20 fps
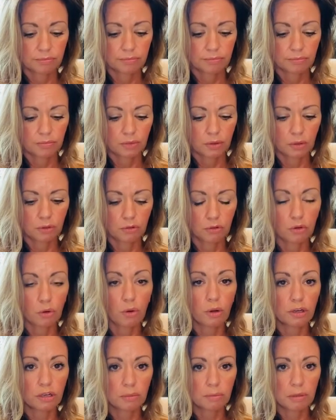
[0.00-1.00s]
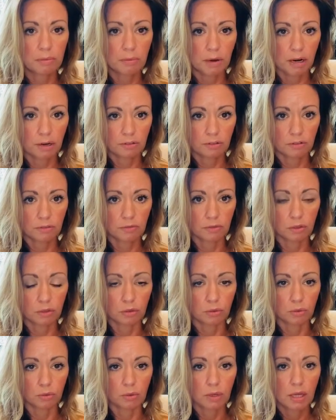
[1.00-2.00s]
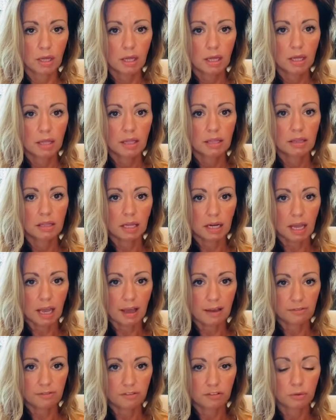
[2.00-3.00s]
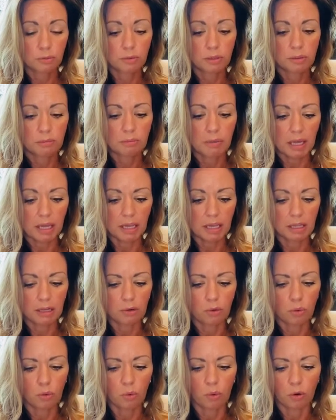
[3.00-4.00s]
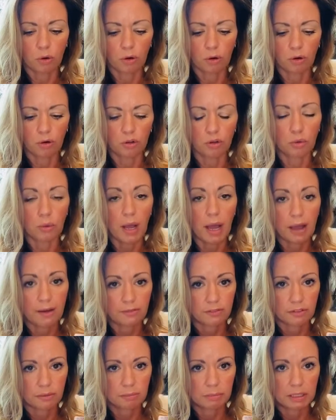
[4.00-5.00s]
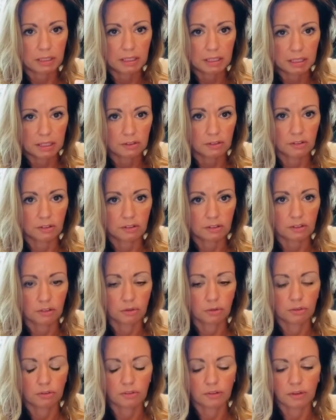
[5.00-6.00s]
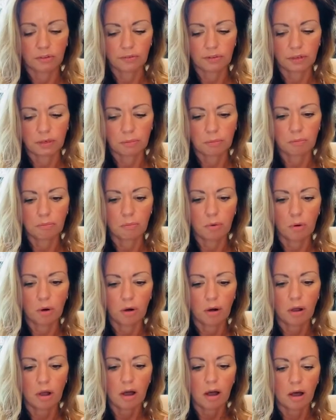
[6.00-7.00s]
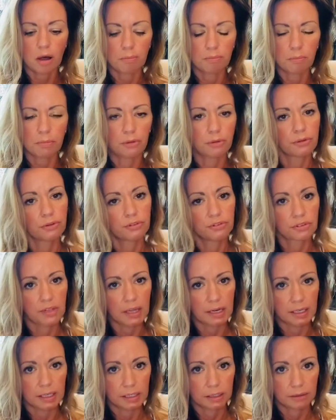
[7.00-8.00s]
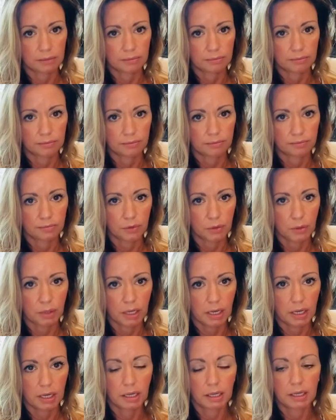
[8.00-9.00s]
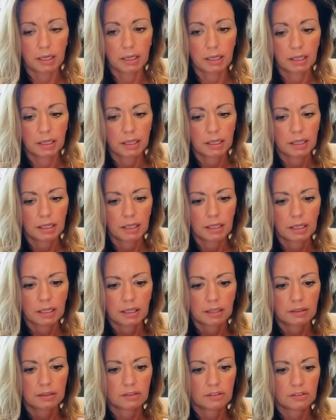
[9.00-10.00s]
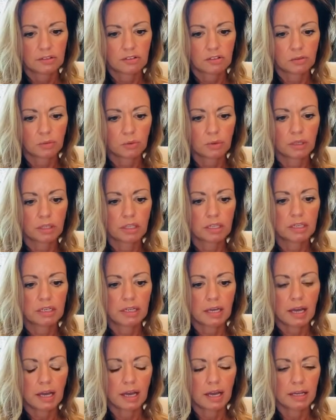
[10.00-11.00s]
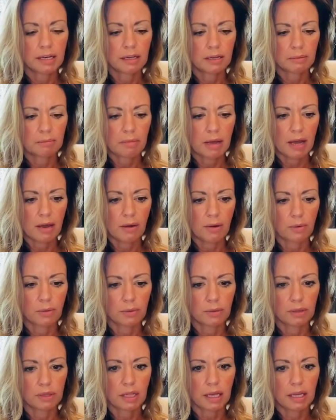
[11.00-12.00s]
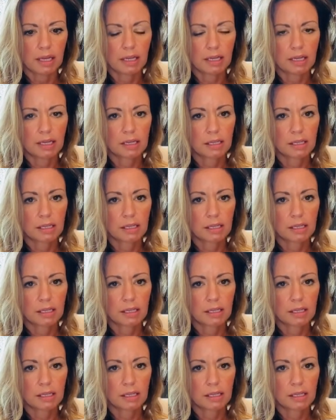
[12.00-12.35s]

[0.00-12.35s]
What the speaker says: There's going to be parts of you that have to remain, or you have to begin to see yourself in a more humble setting. Okay. This is really not about like